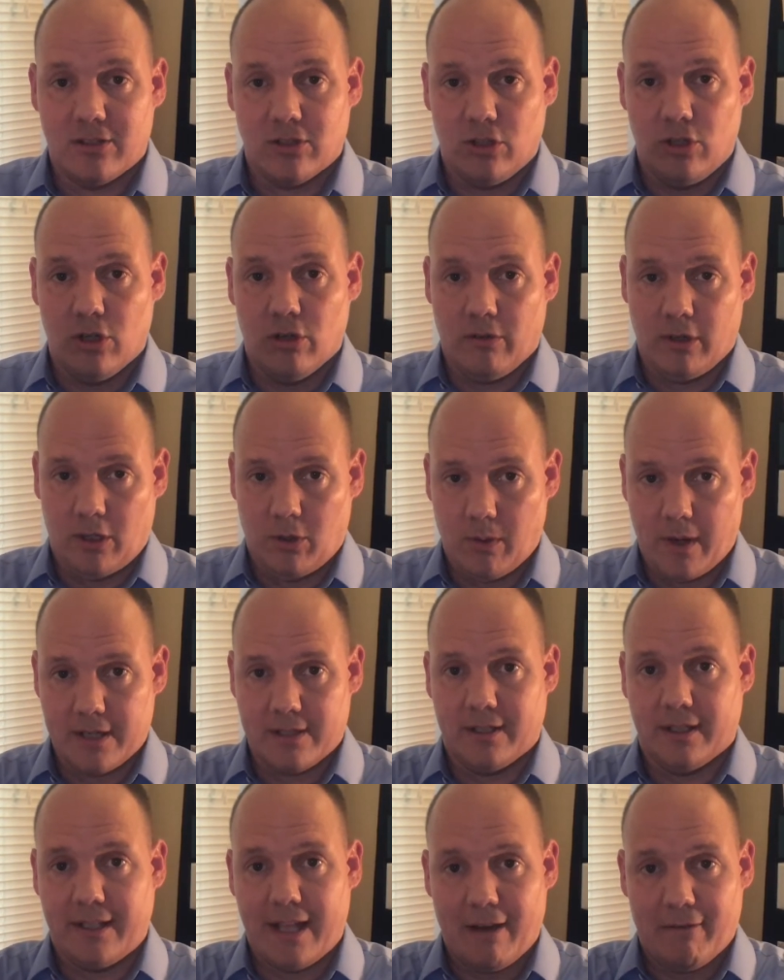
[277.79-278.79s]
So you're
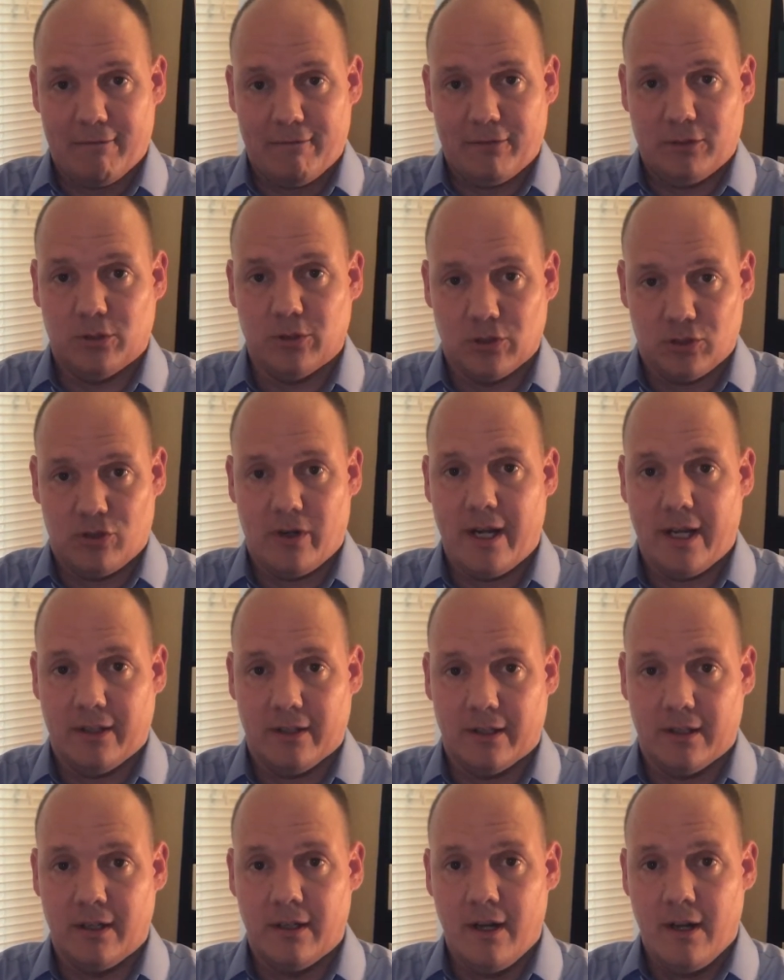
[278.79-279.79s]
requesting that full
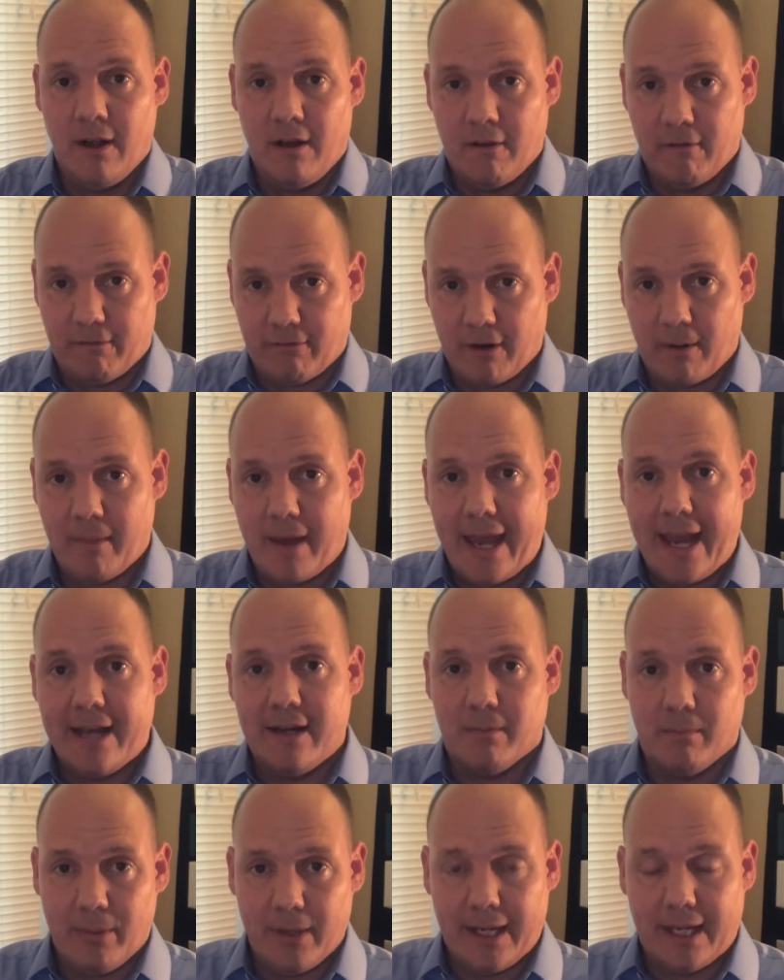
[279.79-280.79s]
trailer from A
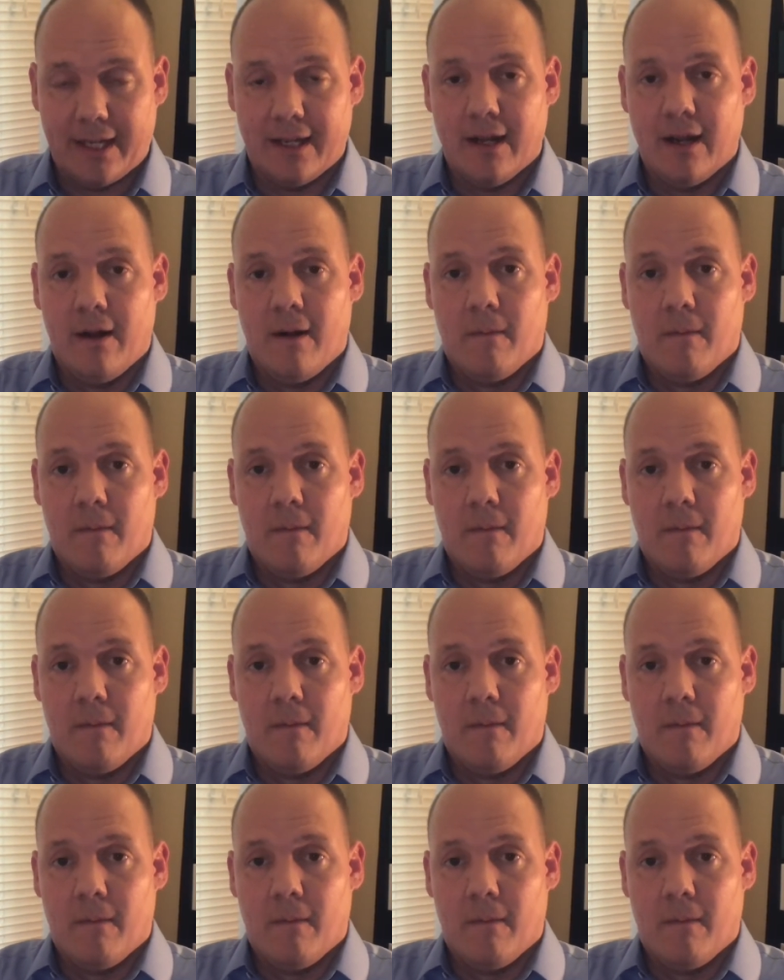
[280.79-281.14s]
to B.